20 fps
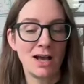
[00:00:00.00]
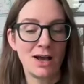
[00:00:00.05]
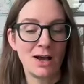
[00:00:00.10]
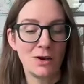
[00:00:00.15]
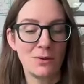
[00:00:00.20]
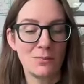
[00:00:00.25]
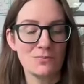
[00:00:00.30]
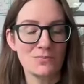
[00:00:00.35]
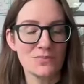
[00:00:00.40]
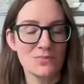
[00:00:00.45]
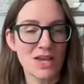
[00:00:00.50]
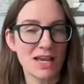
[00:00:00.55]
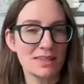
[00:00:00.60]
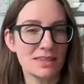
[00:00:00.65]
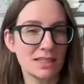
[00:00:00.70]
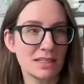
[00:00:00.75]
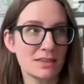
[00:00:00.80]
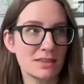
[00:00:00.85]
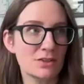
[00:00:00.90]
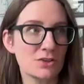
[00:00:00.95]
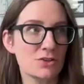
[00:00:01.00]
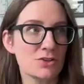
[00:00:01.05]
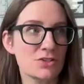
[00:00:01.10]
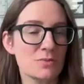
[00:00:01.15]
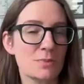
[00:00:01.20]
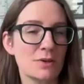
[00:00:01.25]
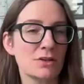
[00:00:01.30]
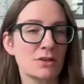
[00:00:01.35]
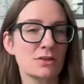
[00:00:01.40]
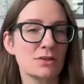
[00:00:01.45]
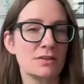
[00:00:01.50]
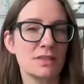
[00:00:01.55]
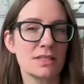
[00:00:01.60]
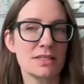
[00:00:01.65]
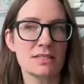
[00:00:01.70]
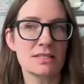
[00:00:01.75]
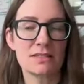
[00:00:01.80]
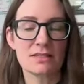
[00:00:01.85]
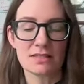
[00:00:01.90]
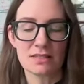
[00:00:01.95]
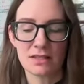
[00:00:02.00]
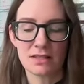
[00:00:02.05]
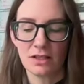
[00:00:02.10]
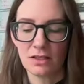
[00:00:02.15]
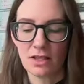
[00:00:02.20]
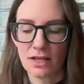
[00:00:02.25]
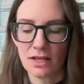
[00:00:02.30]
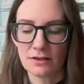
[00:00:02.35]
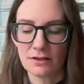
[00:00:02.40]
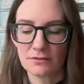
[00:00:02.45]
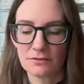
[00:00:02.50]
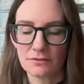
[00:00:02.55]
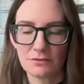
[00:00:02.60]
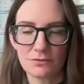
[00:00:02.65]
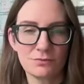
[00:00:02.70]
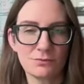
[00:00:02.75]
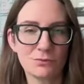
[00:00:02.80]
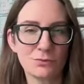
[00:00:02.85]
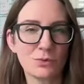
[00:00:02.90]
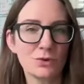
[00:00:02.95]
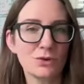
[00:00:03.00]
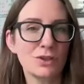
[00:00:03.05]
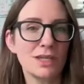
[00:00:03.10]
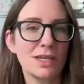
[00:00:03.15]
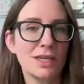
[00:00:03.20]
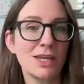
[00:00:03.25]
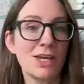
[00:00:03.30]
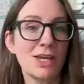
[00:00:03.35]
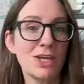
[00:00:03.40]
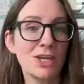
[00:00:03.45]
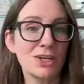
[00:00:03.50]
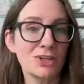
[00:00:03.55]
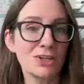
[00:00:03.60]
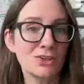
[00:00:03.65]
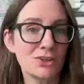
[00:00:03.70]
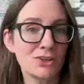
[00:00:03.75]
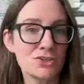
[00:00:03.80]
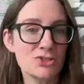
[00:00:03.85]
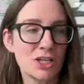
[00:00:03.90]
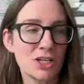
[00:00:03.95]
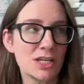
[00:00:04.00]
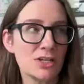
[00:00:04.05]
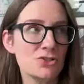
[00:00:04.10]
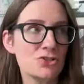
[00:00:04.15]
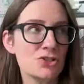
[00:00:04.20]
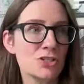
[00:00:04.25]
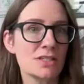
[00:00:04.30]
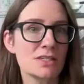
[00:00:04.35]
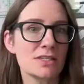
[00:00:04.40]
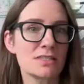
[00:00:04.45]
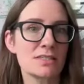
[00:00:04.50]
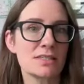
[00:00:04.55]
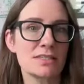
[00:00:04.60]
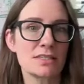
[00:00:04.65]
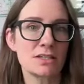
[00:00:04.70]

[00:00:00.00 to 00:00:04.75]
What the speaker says: I think this is a lot of really good changes.